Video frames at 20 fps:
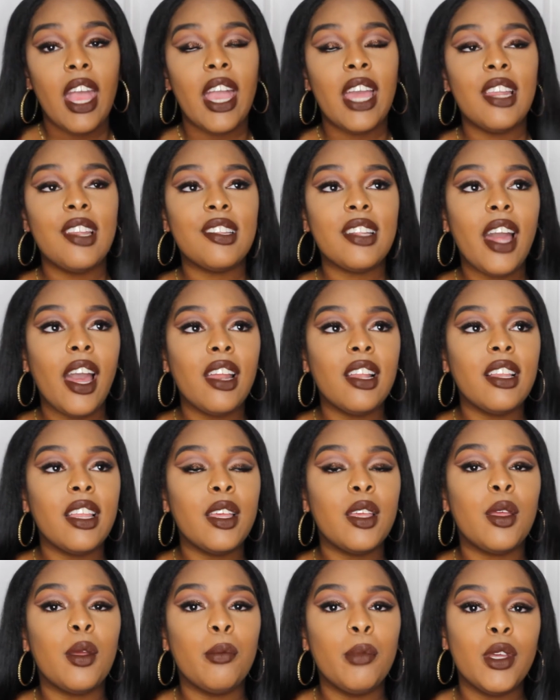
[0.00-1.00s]
And it's kind of
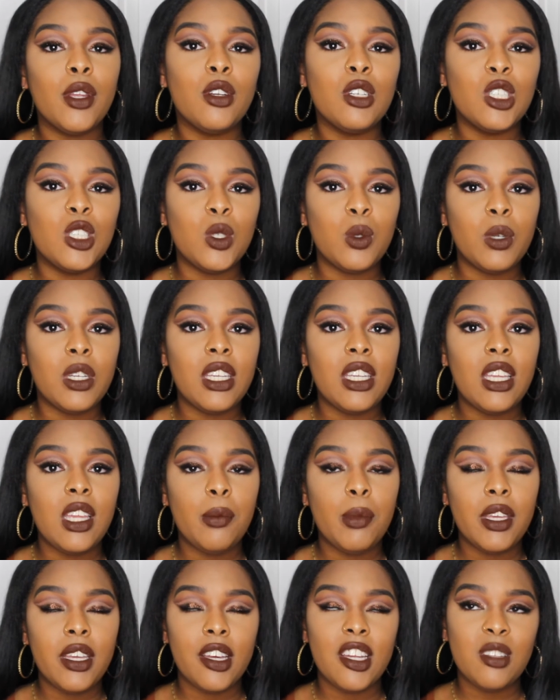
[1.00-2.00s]
like
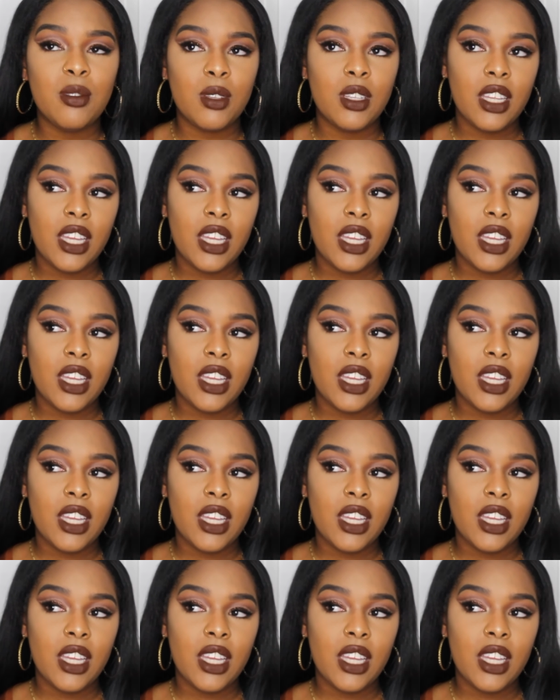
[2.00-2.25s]
bittersweet, because when